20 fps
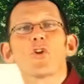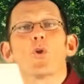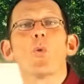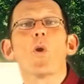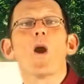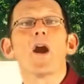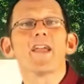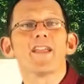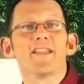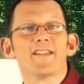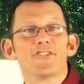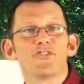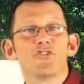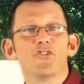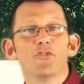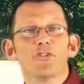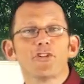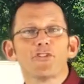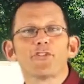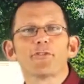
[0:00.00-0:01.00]
are quiet
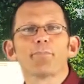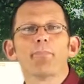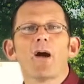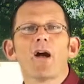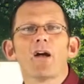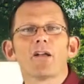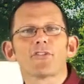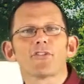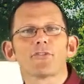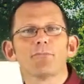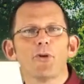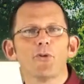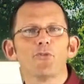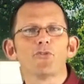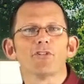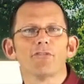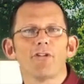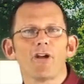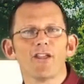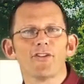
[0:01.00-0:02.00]
due to sparse
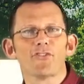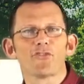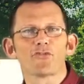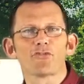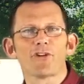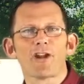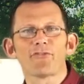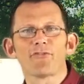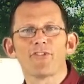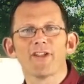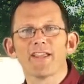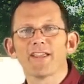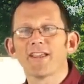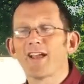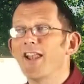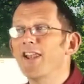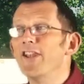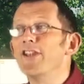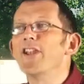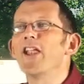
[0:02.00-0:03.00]
motorised traffic,
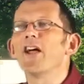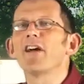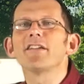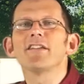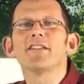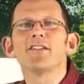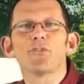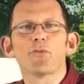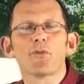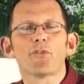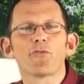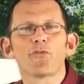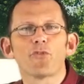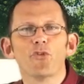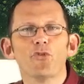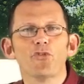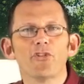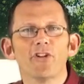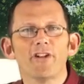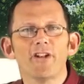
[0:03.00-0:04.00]
aligned with
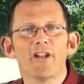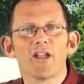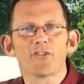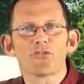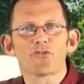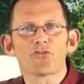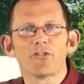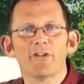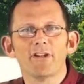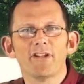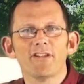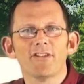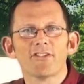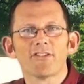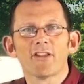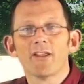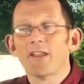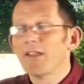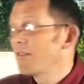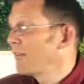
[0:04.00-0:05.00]
fruit and nut trees.
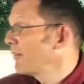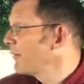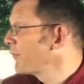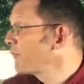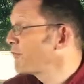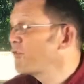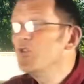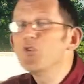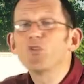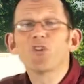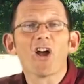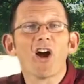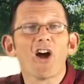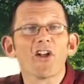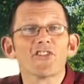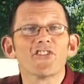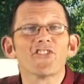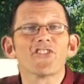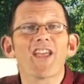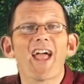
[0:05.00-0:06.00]
There are food
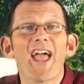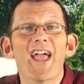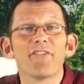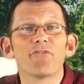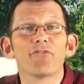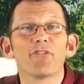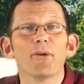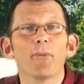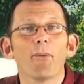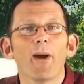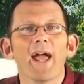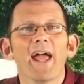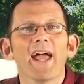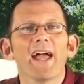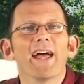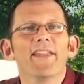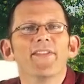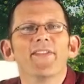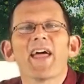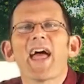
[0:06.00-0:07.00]
gardens everywhere
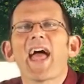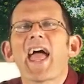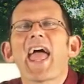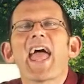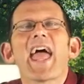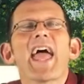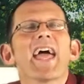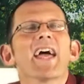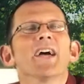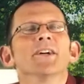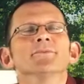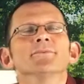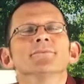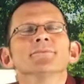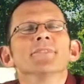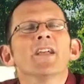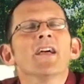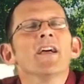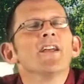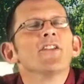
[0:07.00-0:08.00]
and the air
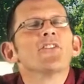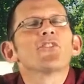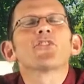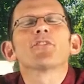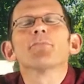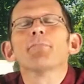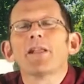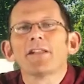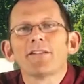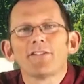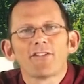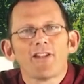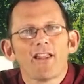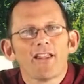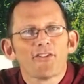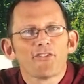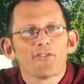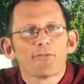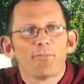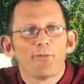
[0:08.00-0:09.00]
smells
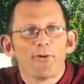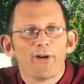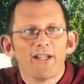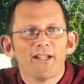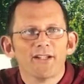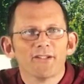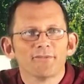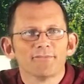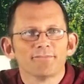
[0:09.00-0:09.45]
like spring.